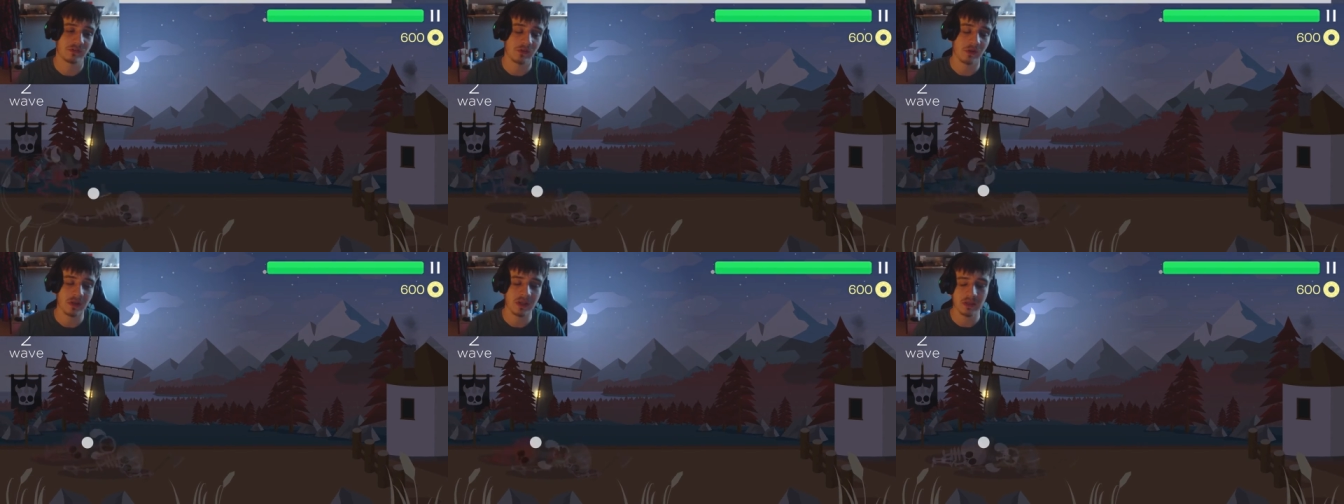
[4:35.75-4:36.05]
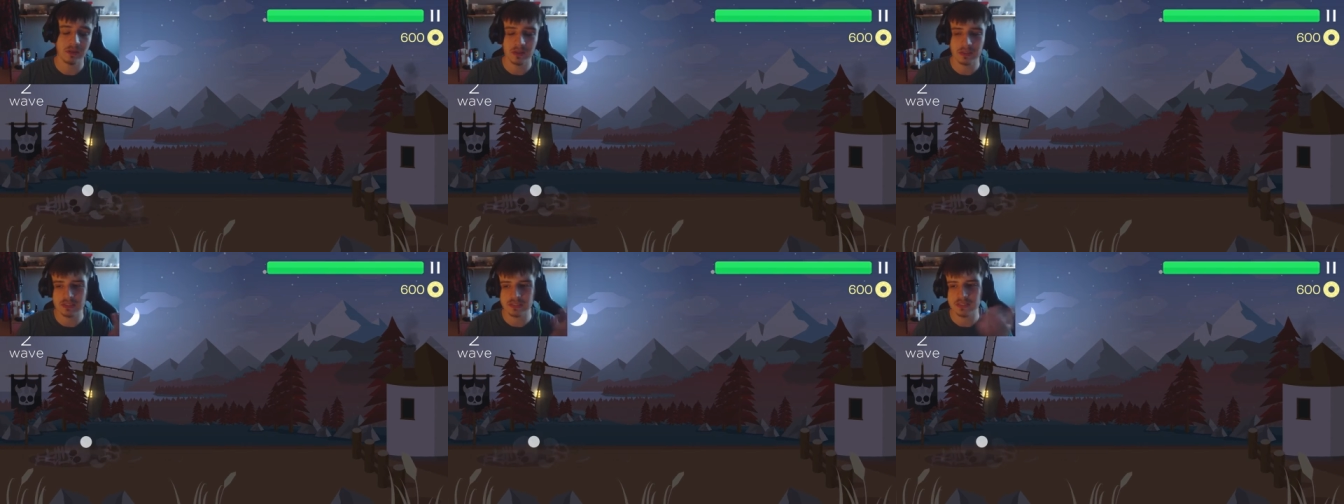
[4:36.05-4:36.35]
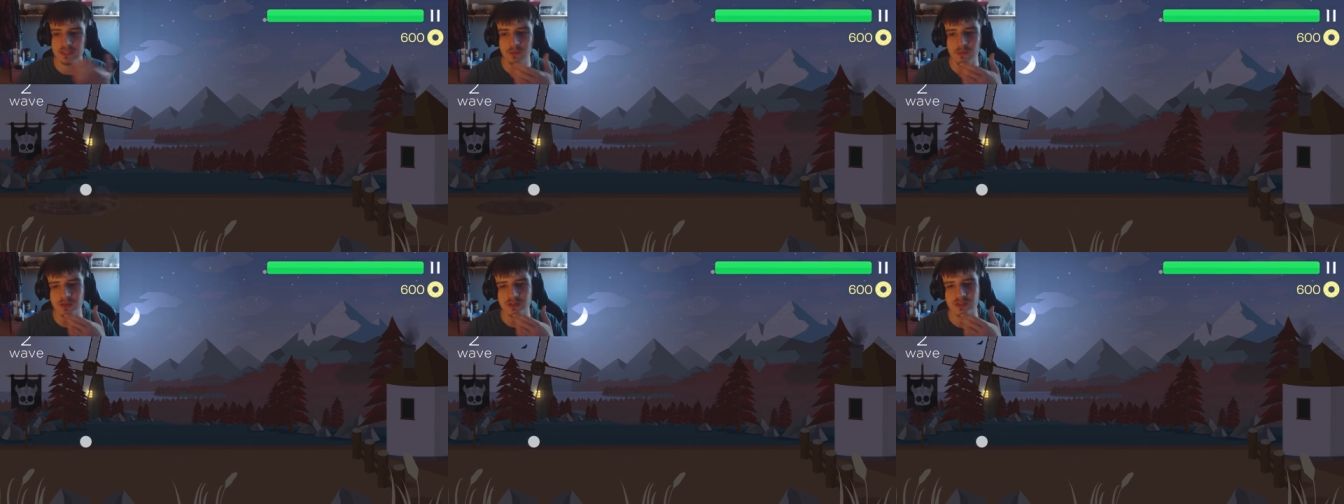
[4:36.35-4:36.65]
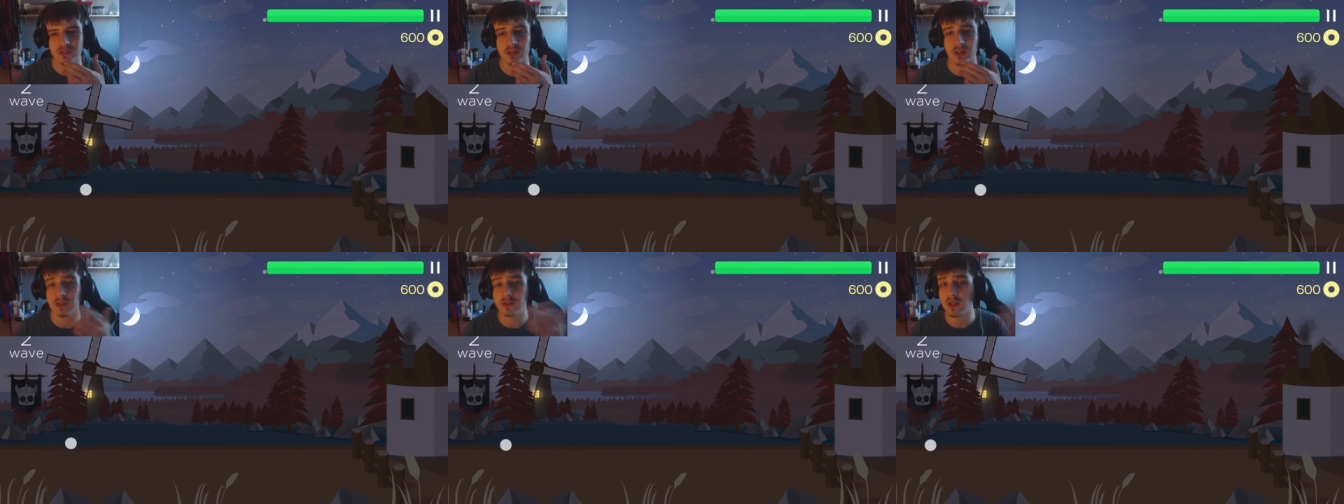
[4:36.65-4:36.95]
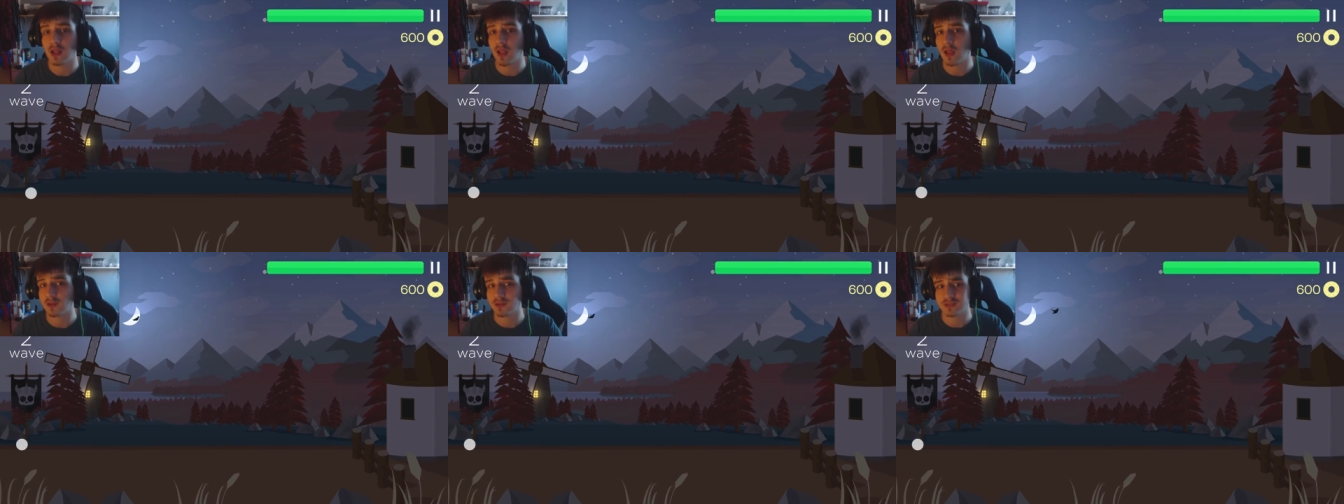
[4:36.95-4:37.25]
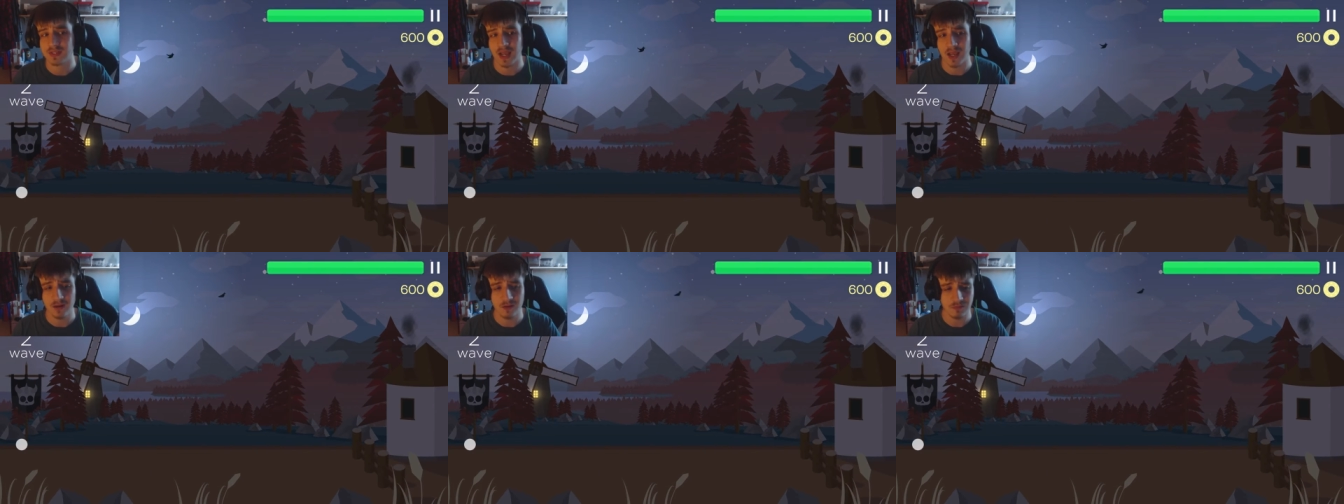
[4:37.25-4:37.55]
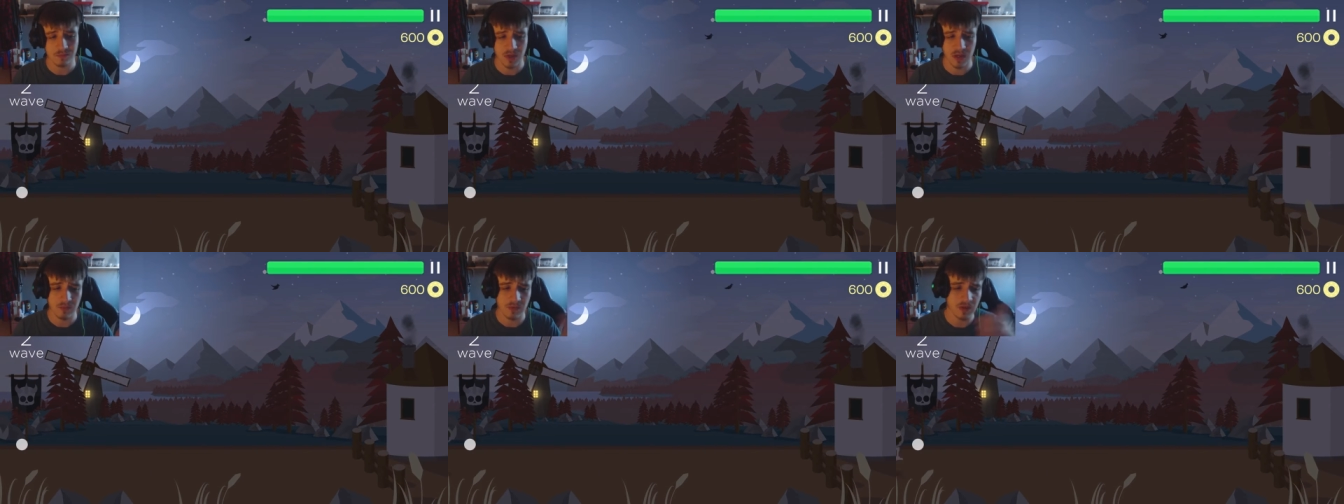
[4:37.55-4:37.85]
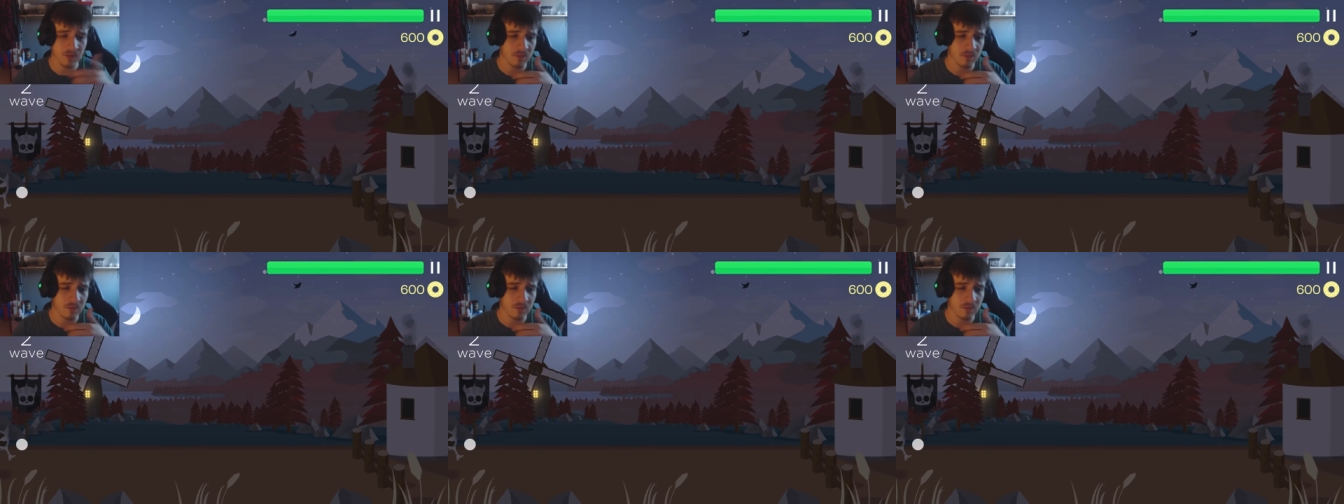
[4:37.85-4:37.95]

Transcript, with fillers: It's similar to like The Last Stand, maybe.